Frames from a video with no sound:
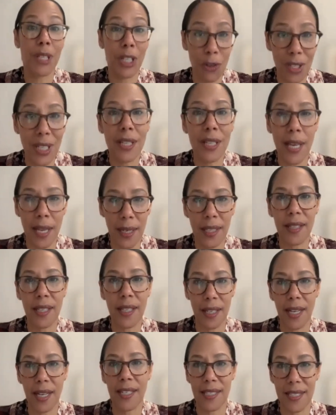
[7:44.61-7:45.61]
And you need that in the
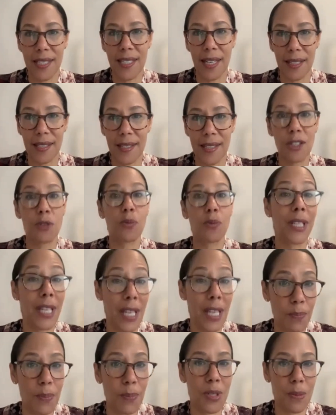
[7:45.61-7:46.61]
United States. That's what
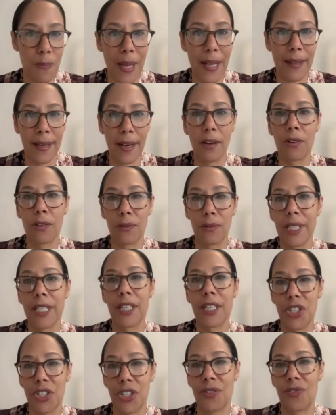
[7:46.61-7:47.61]
keeps bilateral
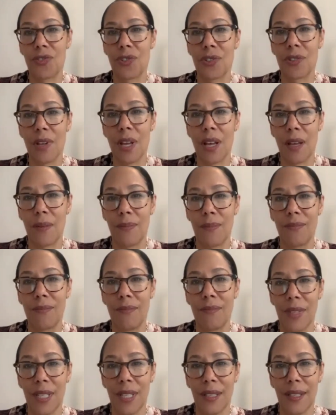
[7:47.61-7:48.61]
relations
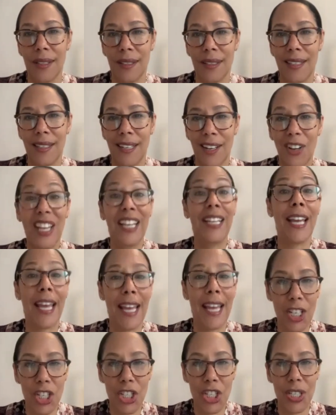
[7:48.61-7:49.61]

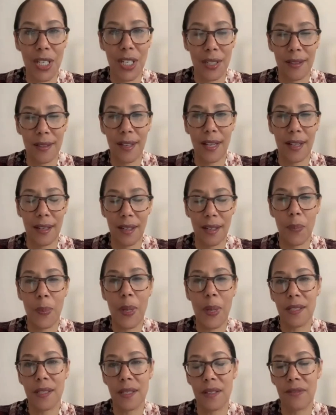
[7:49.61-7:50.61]
engaged and in a
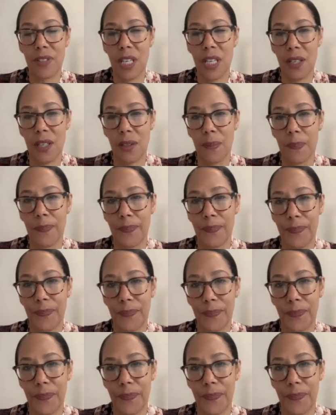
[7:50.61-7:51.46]
positive keel.